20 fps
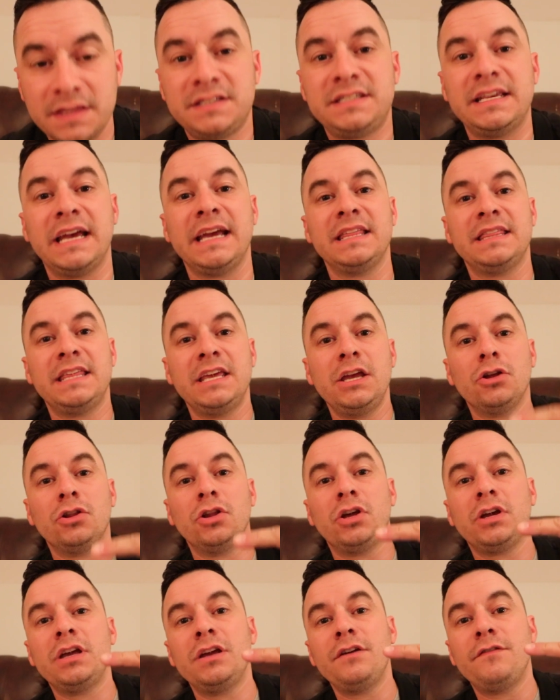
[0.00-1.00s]
The second thing you're
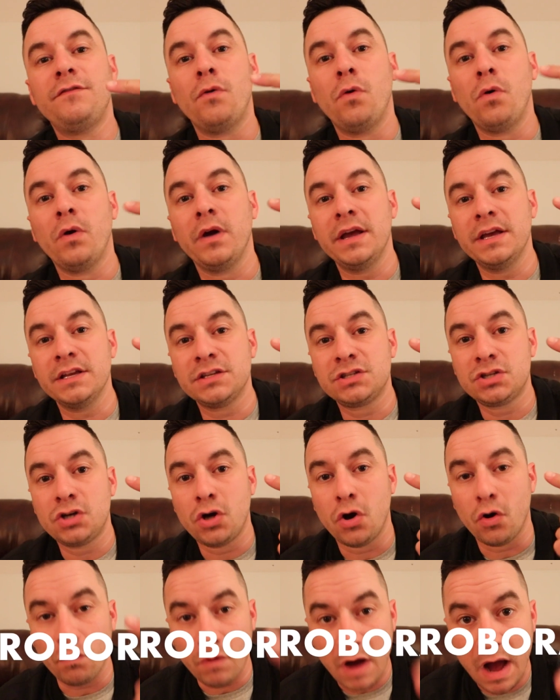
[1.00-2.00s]
looking for is
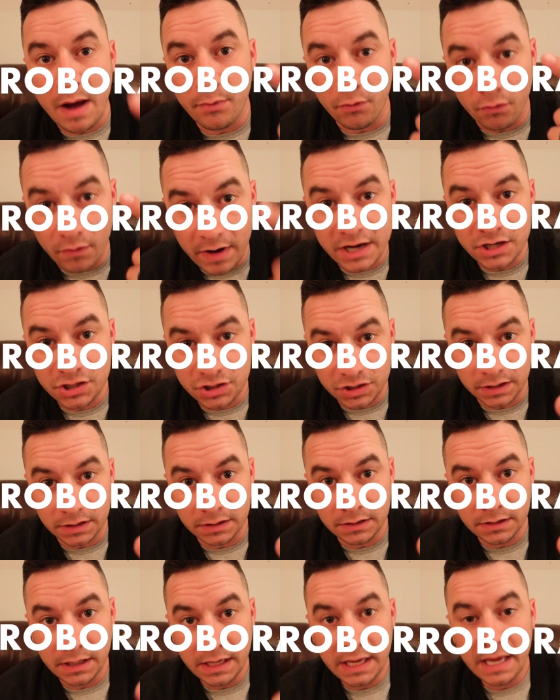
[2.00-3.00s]

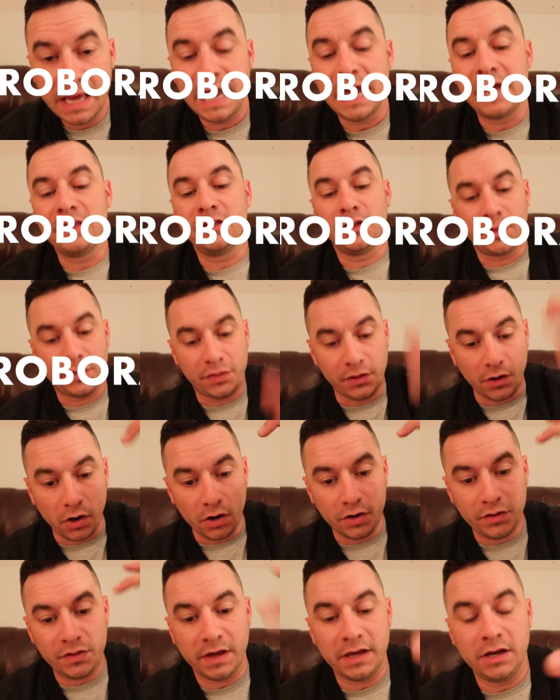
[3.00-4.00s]
corroboration. And the
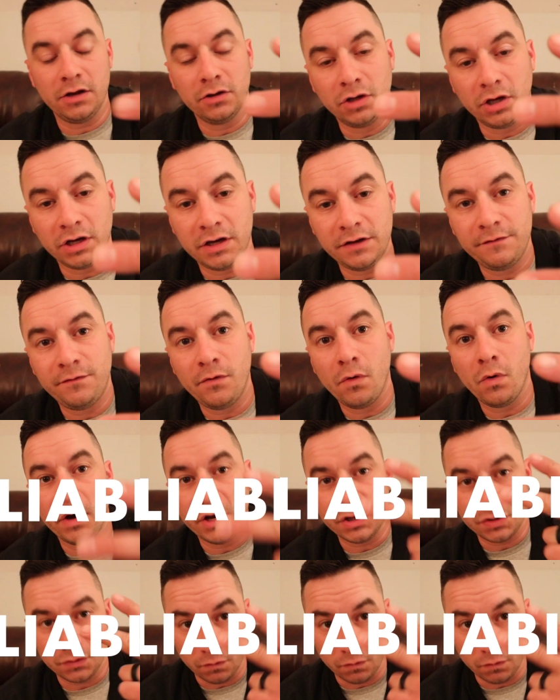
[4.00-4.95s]
third thing you're looking for is